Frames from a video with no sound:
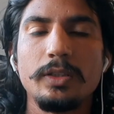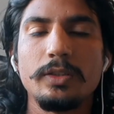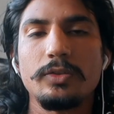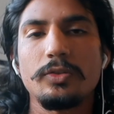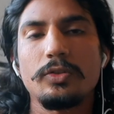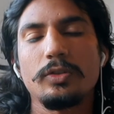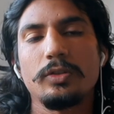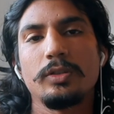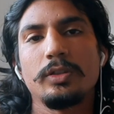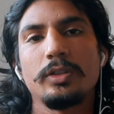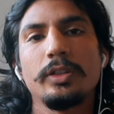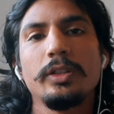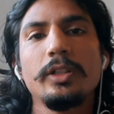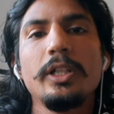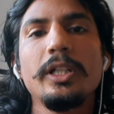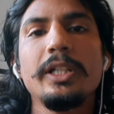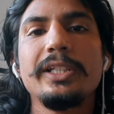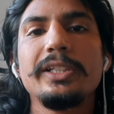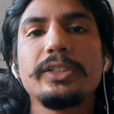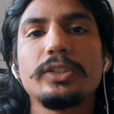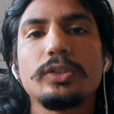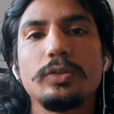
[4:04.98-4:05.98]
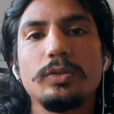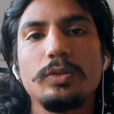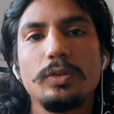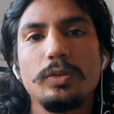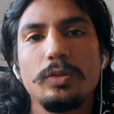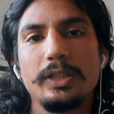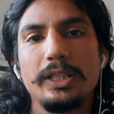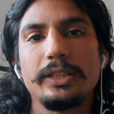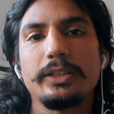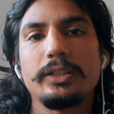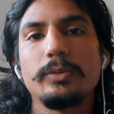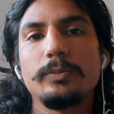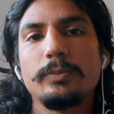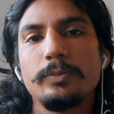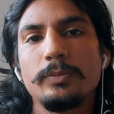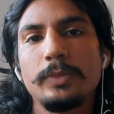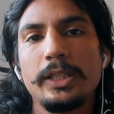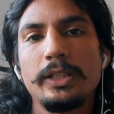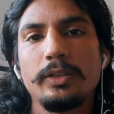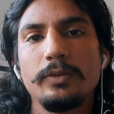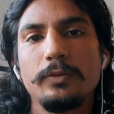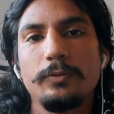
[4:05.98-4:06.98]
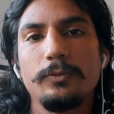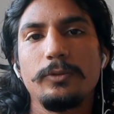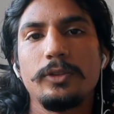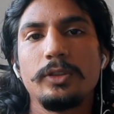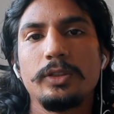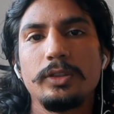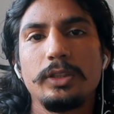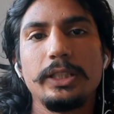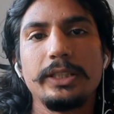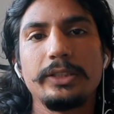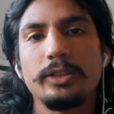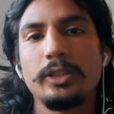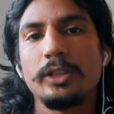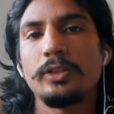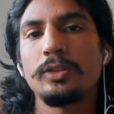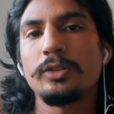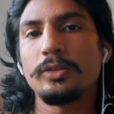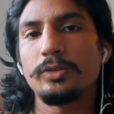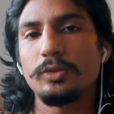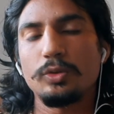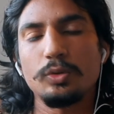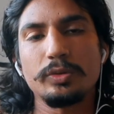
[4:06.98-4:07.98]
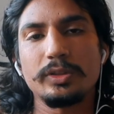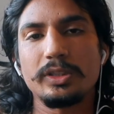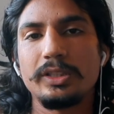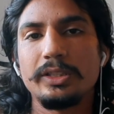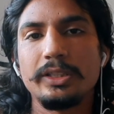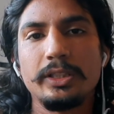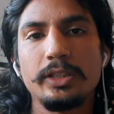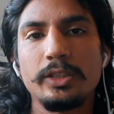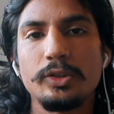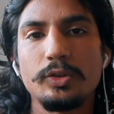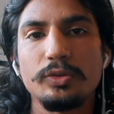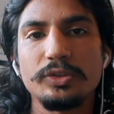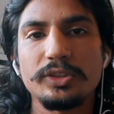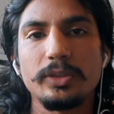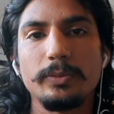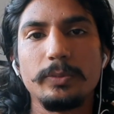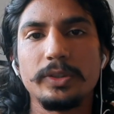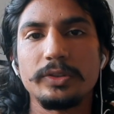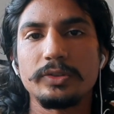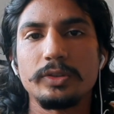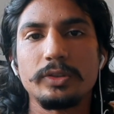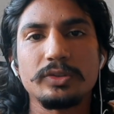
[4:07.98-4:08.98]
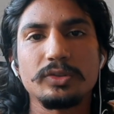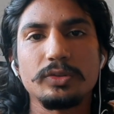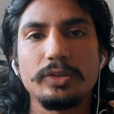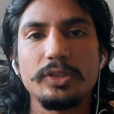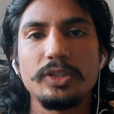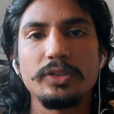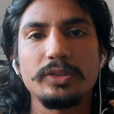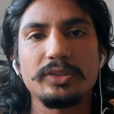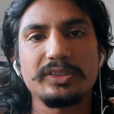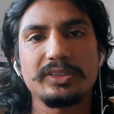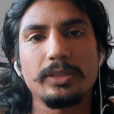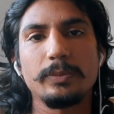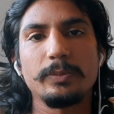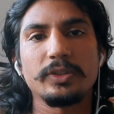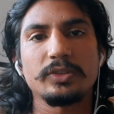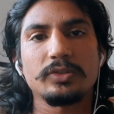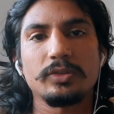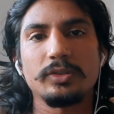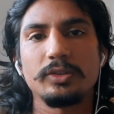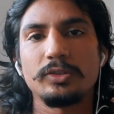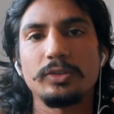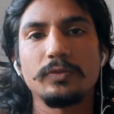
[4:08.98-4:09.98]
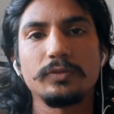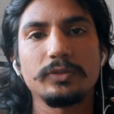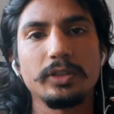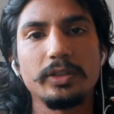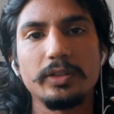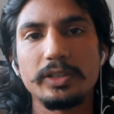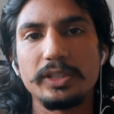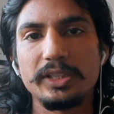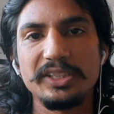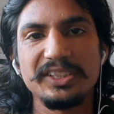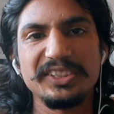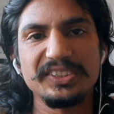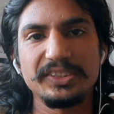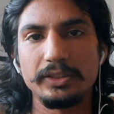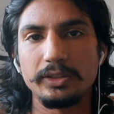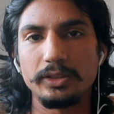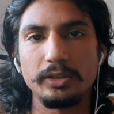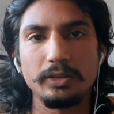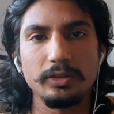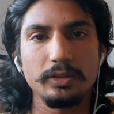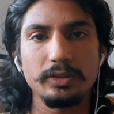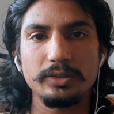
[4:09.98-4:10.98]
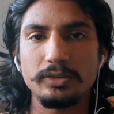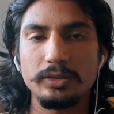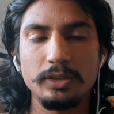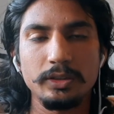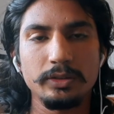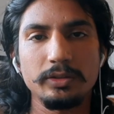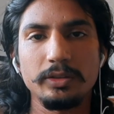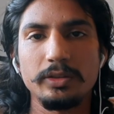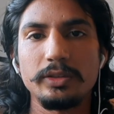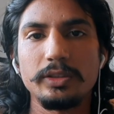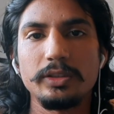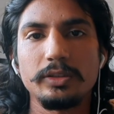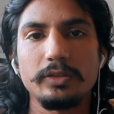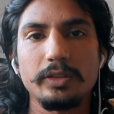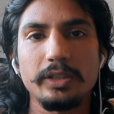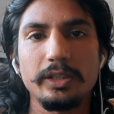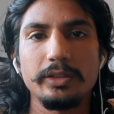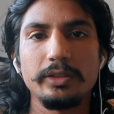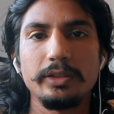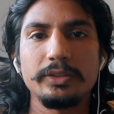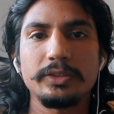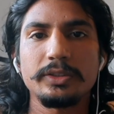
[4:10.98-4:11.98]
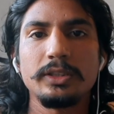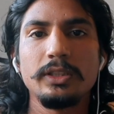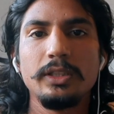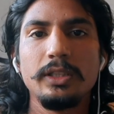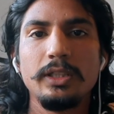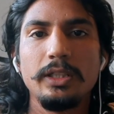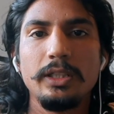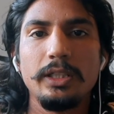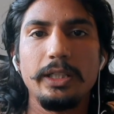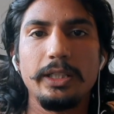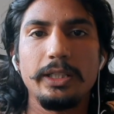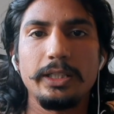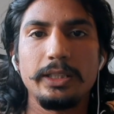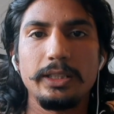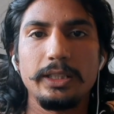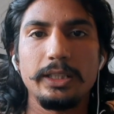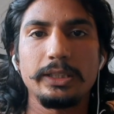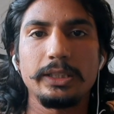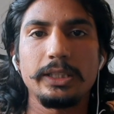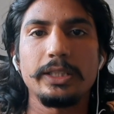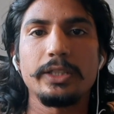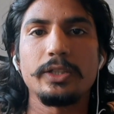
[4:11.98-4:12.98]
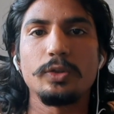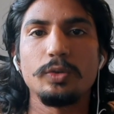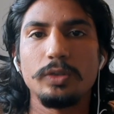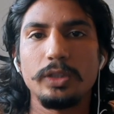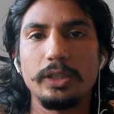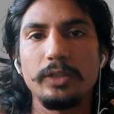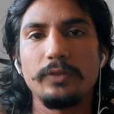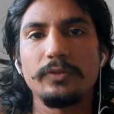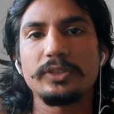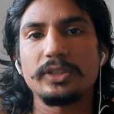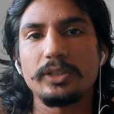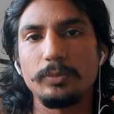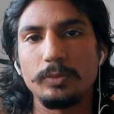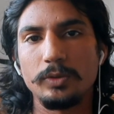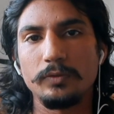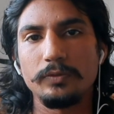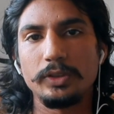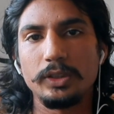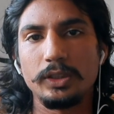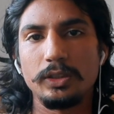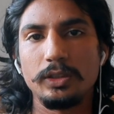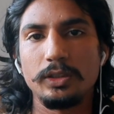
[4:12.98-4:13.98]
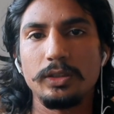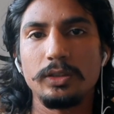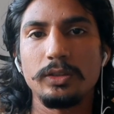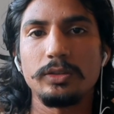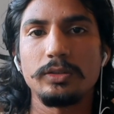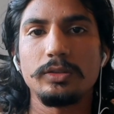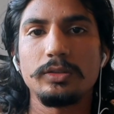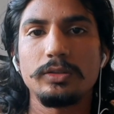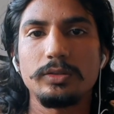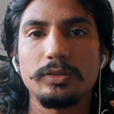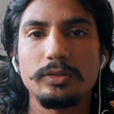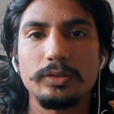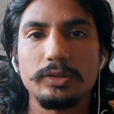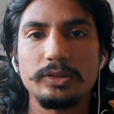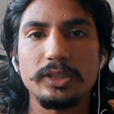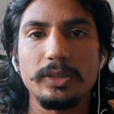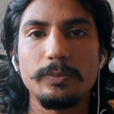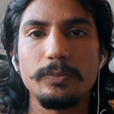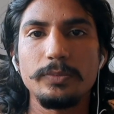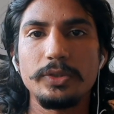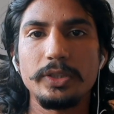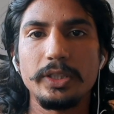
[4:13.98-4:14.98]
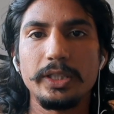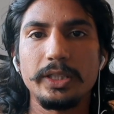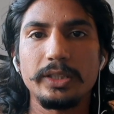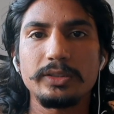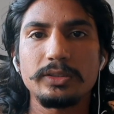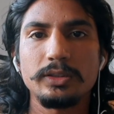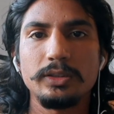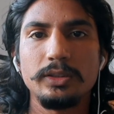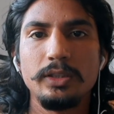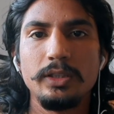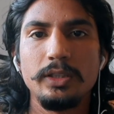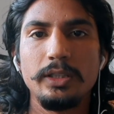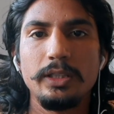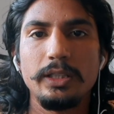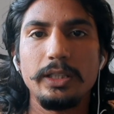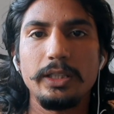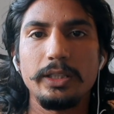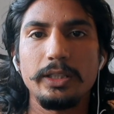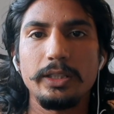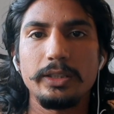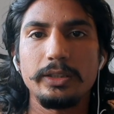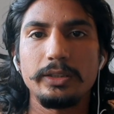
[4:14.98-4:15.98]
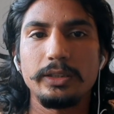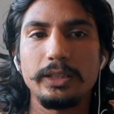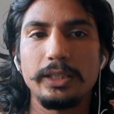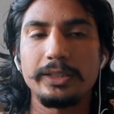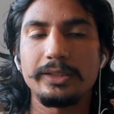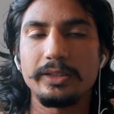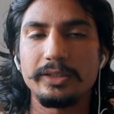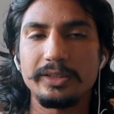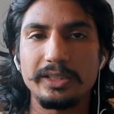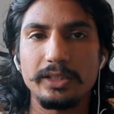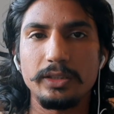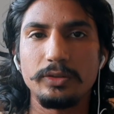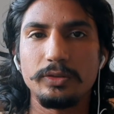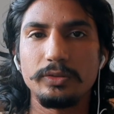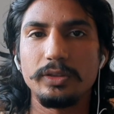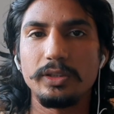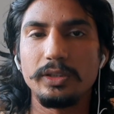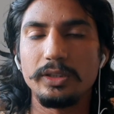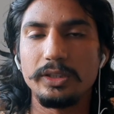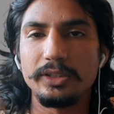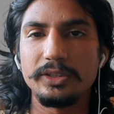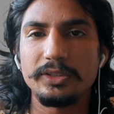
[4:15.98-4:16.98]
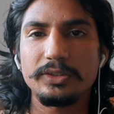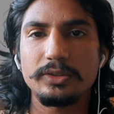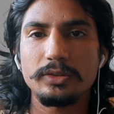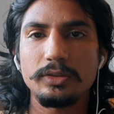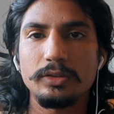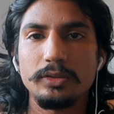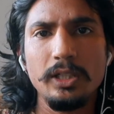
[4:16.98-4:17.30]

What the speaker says: sure. So like in my like the total there are 2 semesters, so each semester is of 30 CTS, the 30 credits. And like I do have some of the subjects and I can tell you the list.